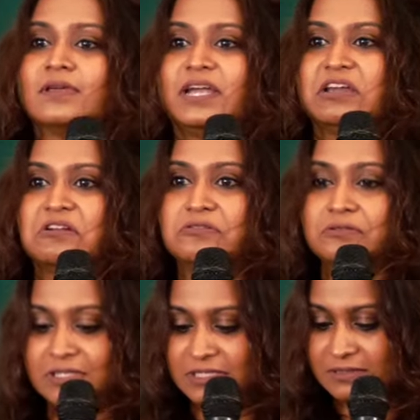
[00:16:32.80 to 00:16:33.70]
I cannot do
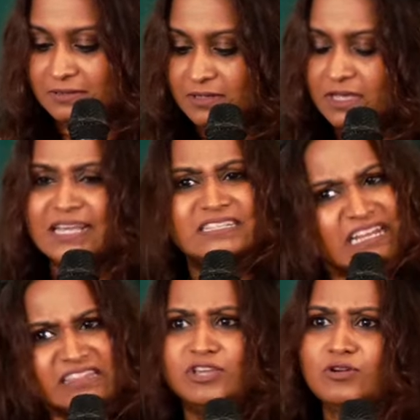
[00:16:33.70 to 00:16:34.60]
this. There's
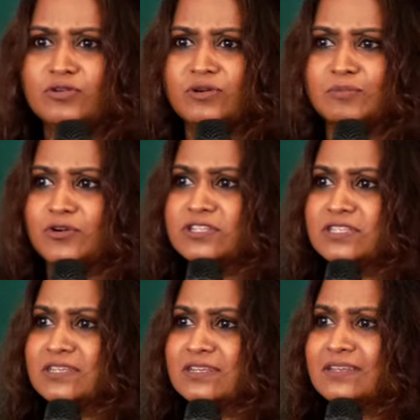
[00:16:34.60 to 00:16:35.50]
nothing you are doing,
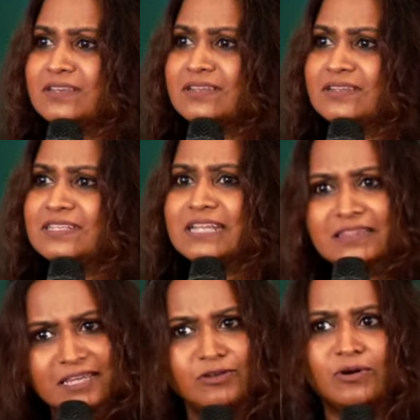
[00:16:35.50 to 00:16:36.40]
boss. There's
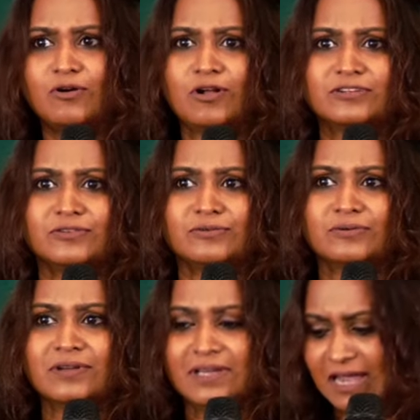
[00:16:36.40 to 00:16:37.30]
nothing you are called to do.
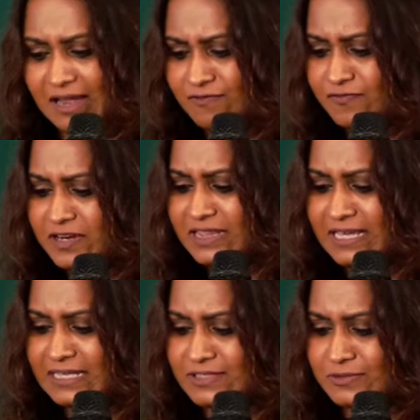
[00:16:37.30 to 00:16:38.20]
Everything
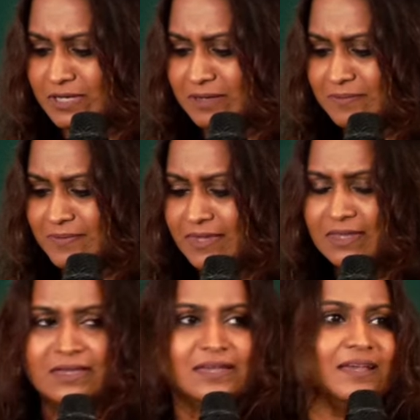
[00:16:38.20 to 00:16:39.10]
he's doing.
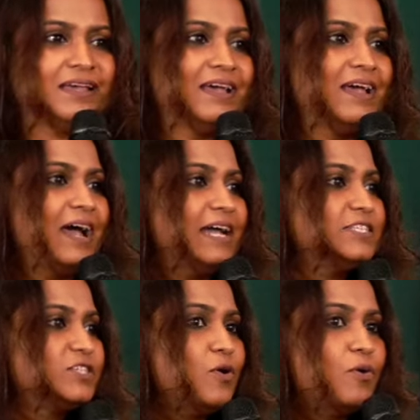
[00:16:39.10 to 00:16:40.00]
And
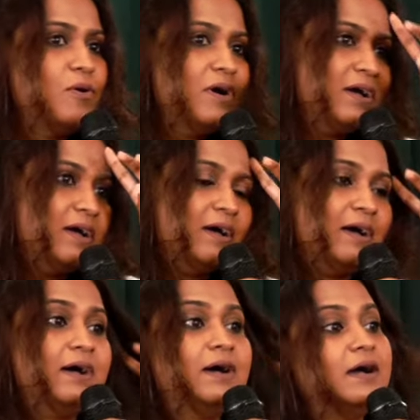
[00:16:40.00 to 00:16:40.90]
so,
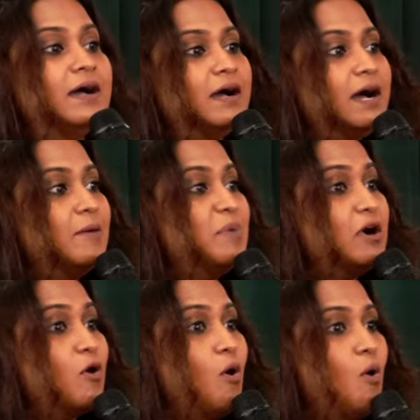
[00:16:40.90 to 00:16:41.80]

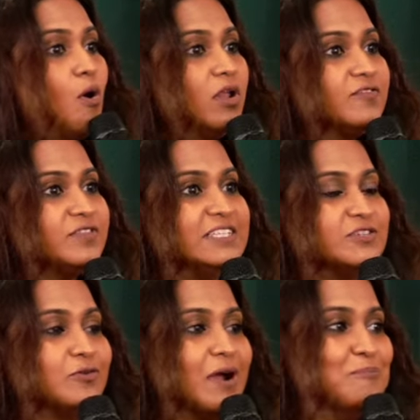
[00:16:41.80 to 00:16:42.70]
among all of these
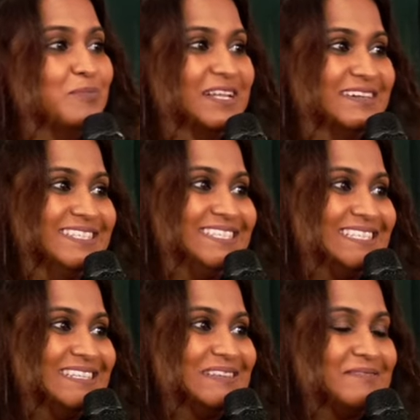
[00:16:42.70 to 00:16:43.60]

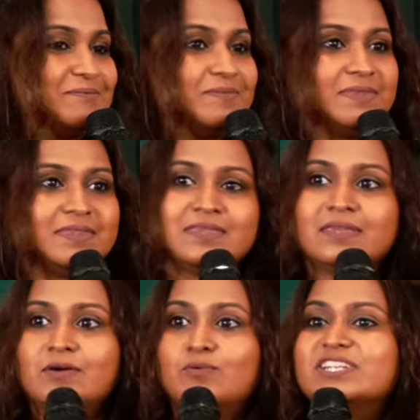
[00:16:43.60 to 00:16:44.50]
grumblers,
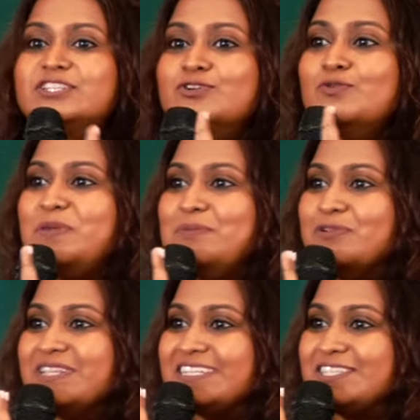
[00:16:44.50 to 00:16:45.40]
were two
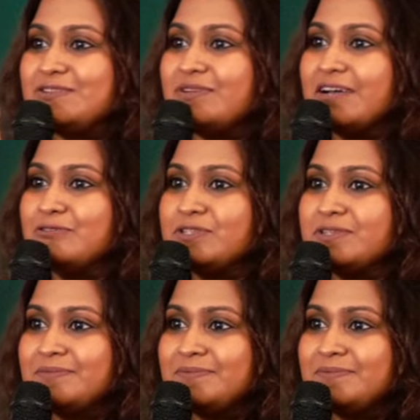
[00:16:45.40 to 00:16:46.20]
people that stood out.